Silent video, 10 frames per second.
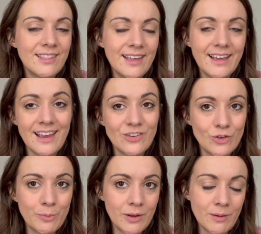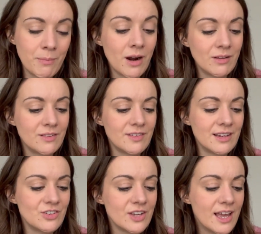the occasional purl
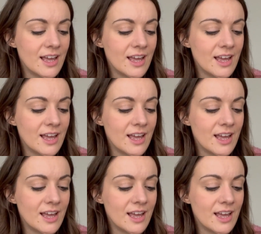stitch.